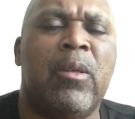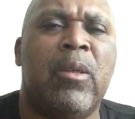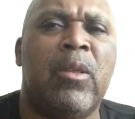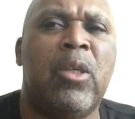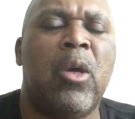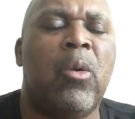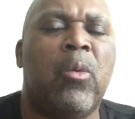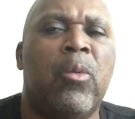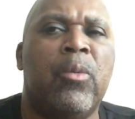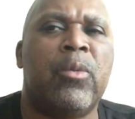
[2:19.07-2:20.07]
You know,
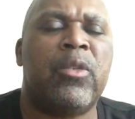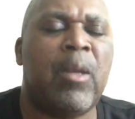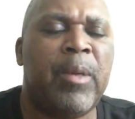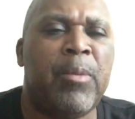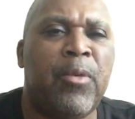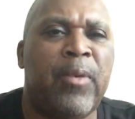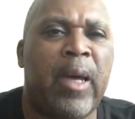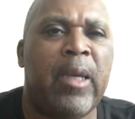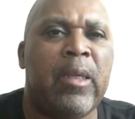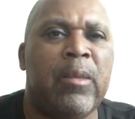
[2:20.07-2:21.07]
some people
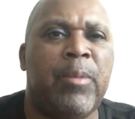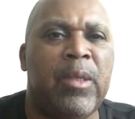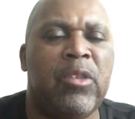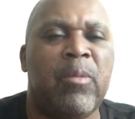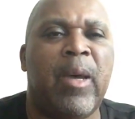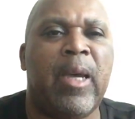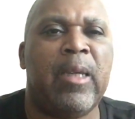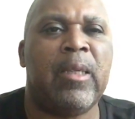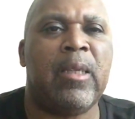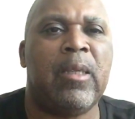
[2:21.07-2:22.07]
find peace of
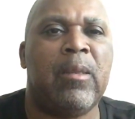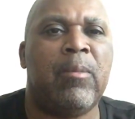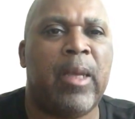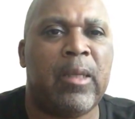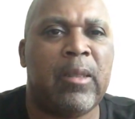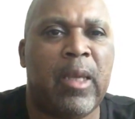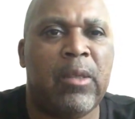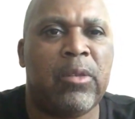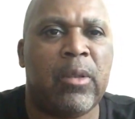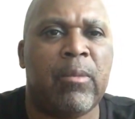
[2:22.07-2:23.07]
mind in meditation.